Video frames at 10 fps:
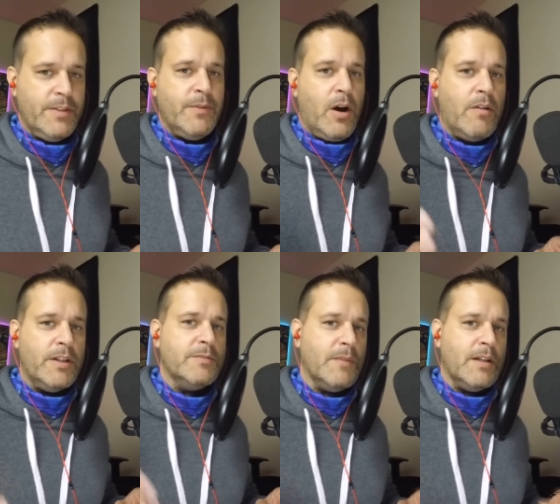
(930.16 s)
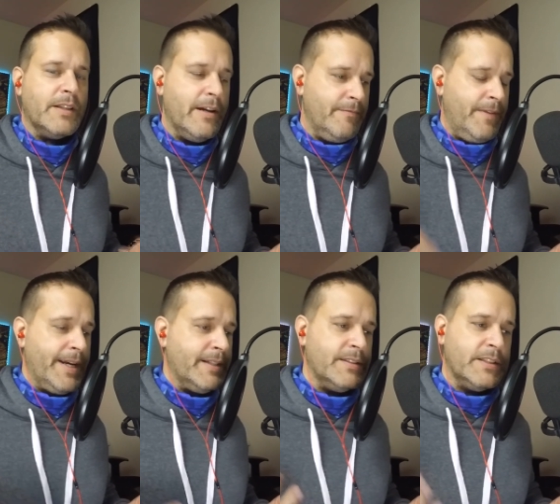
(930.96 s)
You always want that
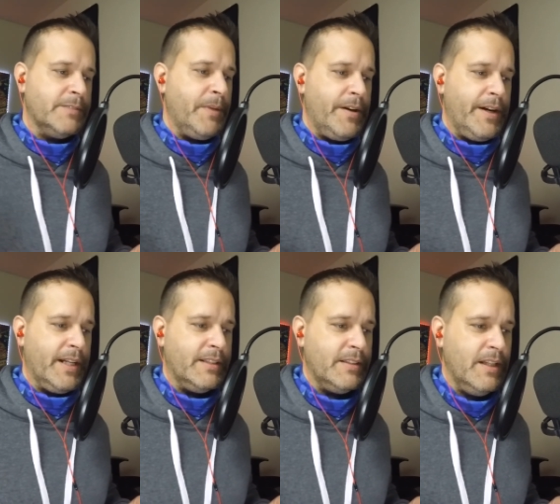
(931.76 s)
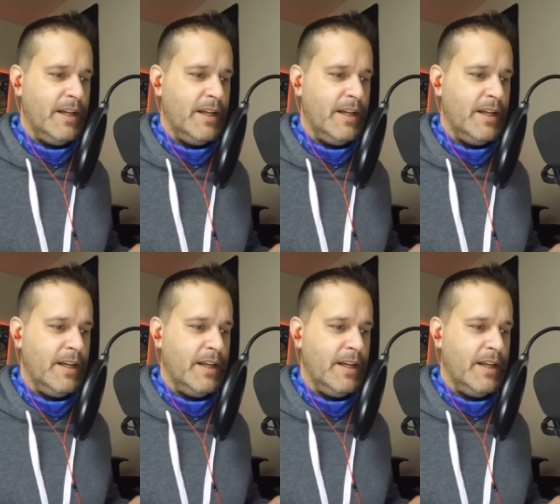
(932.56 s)
Vegas experience.